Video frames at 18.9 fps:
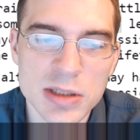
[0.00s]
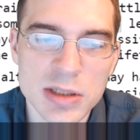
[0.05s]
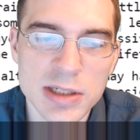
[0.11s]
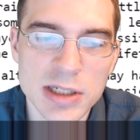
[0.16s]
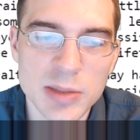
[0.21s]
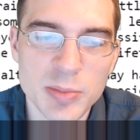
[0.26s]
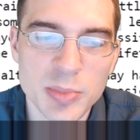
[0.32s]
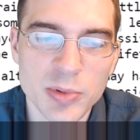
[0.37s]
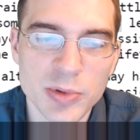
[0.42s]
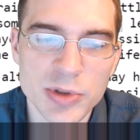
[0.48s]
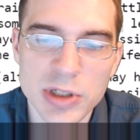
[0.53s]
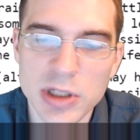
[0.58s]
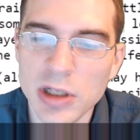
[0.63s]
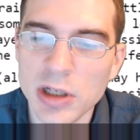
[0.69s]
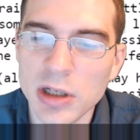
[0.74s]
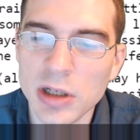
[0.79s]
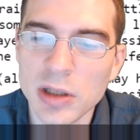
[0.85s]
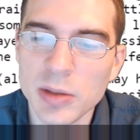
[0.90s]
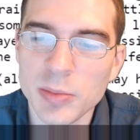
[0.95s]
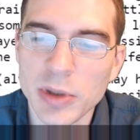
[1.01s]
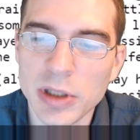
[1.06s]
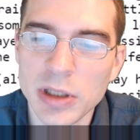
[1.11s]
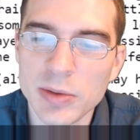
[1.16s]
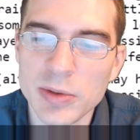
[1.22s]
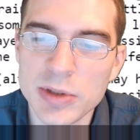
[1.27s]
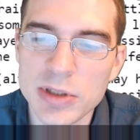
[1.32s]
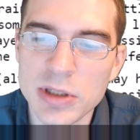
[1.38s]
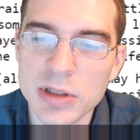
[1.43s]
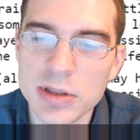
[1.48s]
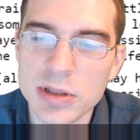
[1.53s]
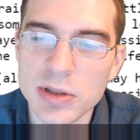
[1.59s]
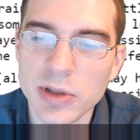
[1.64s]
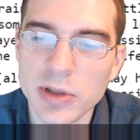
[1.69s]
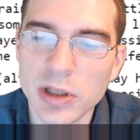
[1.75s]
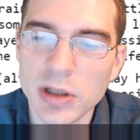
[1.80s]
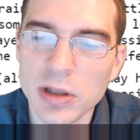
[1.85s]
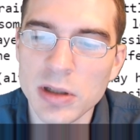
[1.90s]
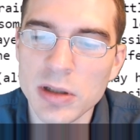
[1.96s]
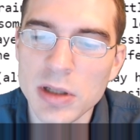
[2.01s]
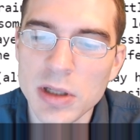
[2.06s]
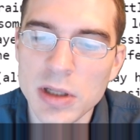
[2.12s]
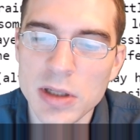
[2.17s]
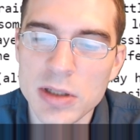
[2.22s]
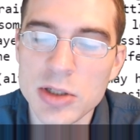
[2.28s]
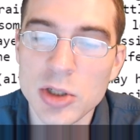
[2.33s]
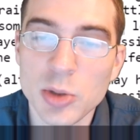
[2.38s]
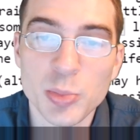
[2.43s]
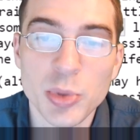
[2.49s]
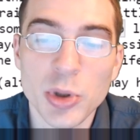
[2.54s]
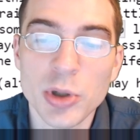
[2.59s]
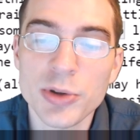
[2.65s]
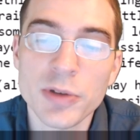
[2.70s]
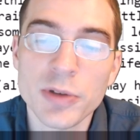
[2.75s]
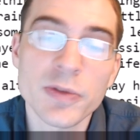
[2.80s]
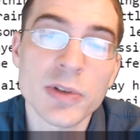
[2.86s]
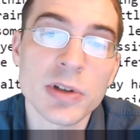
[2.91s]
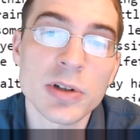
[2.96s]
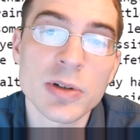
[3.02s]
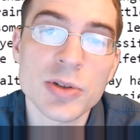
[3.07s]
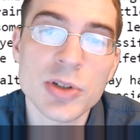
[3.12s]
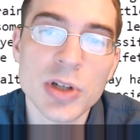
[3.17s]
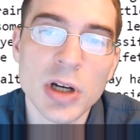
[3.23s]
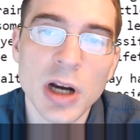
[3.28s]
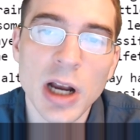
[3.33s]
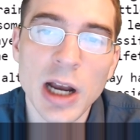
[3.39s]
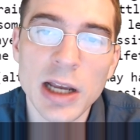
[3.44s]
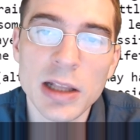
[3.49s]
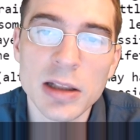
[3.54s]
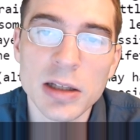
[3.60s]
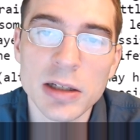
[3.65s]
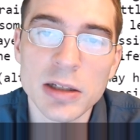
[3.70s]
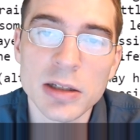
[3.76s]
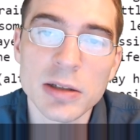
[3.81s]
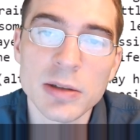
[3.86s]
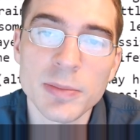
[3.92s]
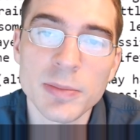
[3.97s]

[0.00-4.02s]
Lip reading: Deep was here, but it was also here. So both of those are highlighted.